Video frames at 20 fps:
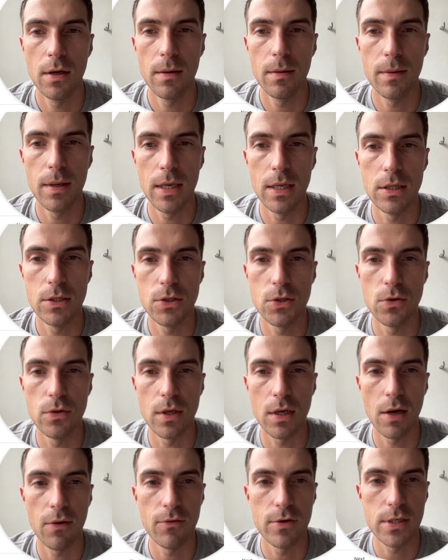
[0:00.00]
into the
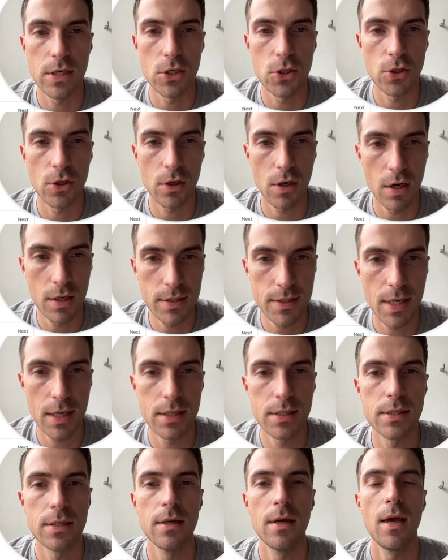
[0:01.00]
conversational
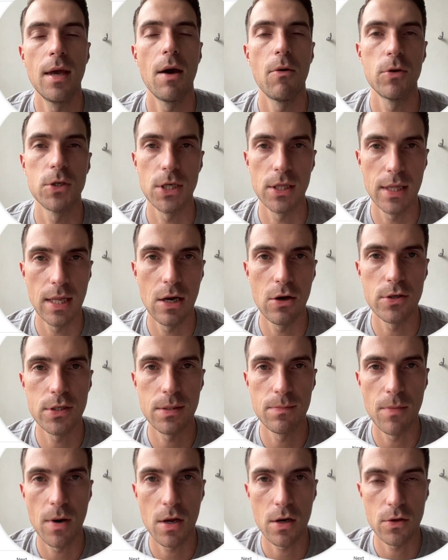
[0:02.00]
context, which allows the
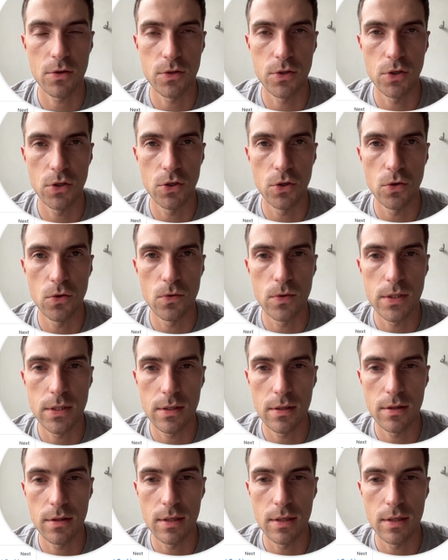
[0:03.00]
model to use